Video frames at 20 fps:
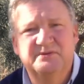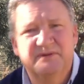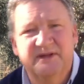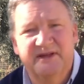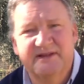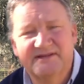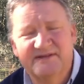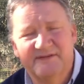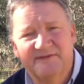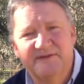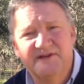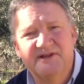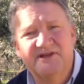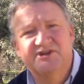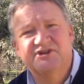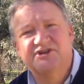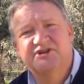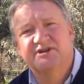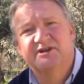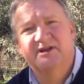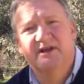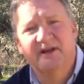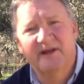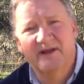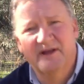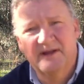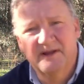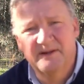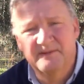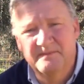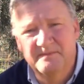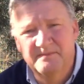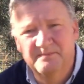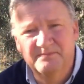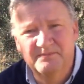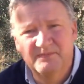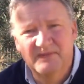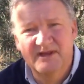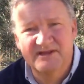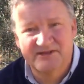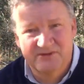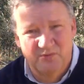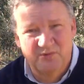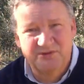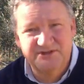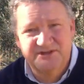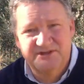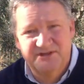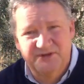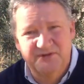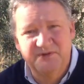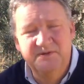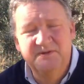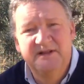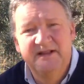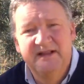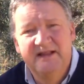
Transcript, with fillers: and to finish um, as I want to,